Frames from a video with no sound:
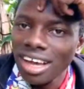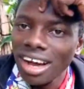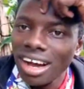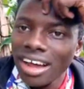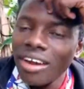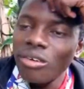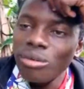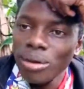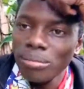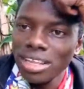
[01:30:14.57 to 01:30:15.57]
I
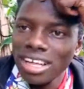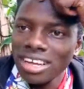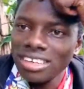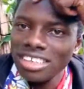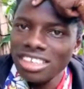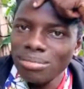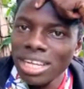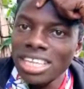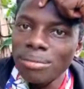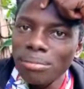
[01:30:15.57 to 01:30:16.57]
remember that.
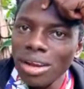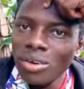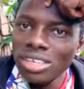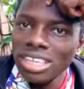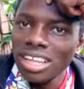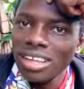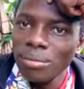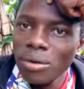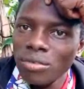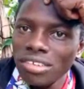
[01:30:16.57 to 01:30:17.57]
Matembele was the
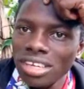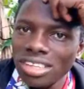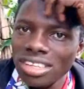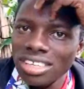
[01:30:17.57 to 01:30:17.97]
name of it.